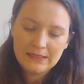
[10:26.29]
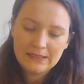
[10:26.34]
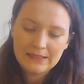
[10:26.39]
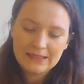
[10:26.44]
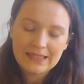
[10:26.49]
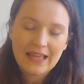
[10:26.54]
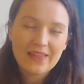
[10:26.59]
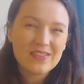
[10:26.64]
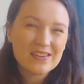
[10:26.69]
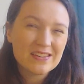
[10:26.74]

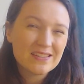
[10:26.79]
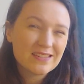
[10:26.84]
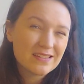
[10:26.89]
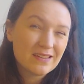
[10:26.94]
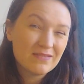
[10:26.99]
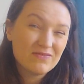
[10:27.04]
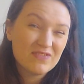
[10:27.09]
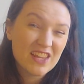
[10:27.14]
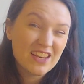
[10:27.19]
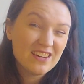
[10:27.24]
that there's
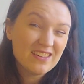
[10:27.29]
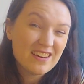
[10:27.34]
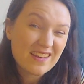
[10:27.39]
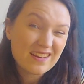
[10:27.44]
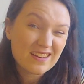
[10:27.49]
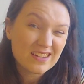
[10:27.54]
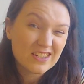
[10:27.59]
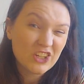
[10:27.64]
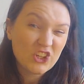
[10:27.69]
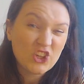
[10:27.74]
some
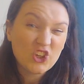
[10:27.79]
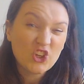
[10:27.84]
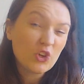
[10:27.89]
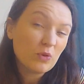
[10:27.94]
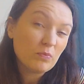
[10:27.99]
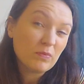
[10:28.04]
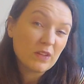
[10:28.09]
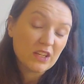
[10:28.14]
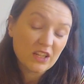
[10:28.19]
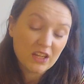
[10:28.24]
innate
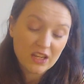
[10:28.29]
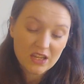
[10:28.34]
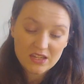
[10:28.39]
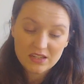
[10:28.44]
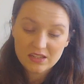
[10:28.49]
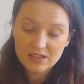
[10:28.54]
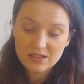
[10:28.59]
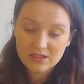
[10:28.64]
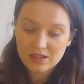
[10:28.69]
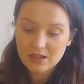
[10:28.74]

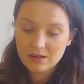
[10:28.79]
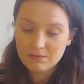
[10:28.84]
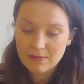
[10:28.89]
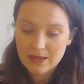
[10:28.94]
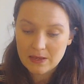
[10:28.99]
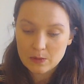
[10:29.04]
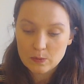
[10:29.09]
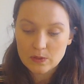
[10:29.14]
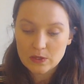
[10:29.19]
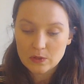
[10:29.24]
humanness,
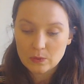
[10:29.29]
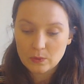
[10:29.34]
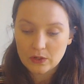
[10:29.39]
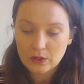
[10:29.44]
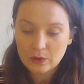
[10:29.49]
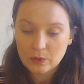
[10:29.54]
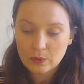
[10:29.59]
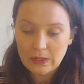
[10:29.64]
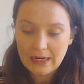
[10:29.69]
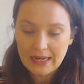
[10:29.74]
maybe you want
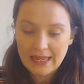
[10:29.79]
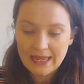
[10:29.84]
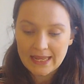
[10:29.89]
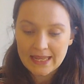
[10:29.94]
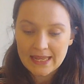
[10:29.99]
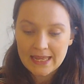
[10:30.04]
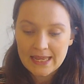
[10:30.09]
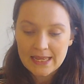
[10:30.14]
to call it,